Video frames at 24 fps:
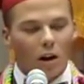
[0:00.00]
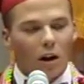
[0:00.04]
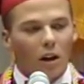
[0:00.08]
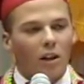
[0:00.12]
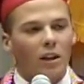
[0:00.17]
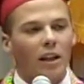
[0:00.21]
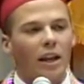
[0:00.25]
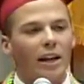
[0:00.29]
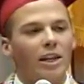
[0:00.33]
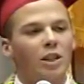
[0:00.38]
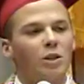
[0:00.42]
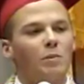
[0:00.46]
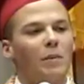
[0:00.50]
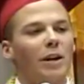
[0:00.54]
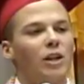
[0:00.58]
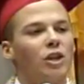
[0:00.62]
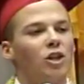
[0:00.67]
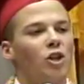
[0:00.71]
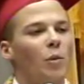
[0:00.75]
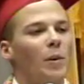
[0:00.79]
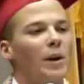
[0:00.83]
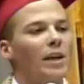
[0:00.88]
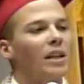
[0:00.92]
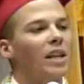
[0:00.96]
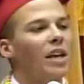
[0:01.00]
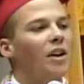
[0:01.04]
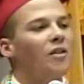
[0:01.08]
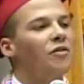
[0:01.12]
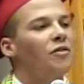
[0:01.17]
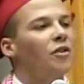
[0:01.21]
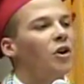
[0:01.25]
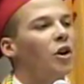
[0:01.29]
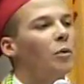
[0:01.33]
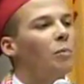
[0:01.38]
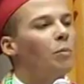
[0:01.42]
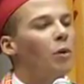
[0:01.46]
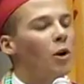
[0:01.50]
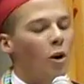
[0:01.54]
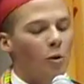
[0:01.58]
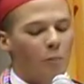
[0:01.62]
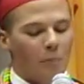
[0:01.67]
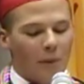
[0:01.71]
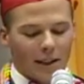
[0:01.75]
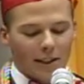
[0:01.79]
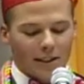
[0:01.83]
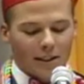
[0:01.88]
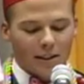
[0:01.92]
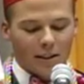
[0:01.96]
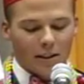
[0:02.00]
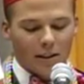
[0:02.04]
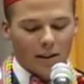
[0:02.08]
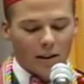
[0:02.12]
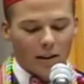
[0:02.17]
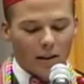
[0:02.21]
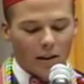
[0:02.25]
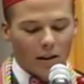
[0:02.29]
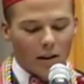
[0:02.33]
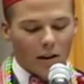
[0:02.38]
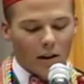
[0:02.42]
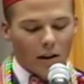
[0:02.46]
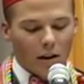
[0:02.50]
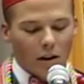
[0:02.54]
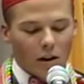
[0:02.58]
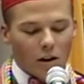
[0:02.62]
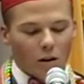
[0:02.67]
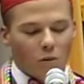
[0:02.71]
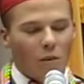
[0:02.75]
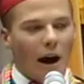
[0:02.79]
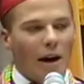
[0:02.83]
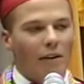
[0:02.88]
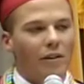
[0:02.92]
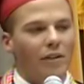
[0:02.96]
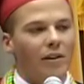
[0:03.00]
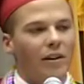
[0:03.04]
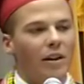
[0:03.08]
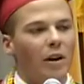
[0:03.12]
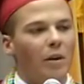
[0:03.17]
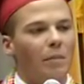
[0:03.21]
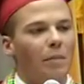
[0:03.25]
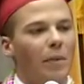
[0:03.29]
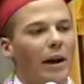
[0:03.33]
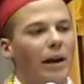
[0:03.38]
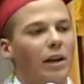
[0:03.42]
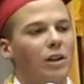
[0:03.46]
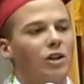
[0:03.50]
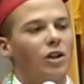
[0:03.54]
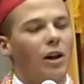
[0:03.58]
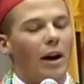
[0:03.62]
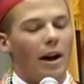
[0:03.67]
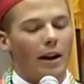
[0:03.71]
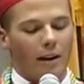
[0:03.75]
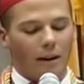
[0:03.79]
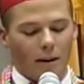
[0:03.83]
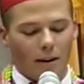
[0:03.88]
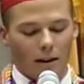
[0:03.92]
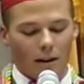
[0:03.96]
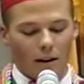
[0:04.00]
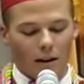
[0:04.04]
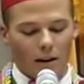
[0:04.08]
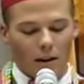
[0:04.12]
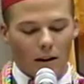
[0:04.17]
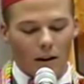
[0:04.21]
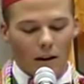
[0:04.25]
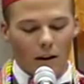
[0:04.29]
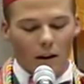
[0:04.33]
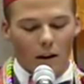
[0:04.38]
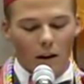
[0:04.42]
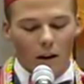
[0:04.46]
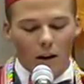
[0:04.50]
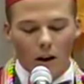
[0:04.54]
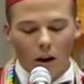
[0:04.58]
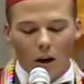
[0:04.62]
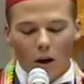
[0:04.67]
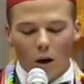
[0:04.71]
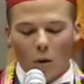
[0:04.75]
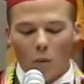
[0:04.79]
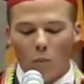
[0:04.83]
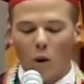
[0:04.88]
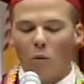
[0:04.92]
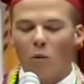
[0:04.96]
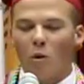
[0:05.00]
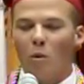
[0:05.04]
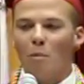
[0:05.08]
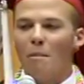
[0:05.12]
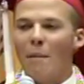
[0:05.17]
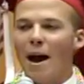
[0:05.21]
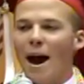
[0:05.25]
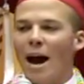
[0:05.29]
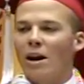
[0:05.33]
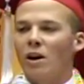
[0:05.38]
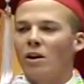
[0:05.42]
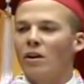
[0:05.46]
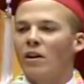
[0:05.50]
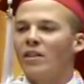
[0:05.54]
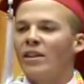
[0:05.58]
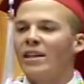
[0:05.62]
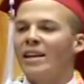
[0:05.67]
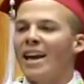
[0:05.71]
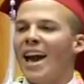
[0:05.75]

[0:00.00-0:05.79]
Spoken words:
Let us make sure we live for a purpose rather than a paycheck. What will matter in the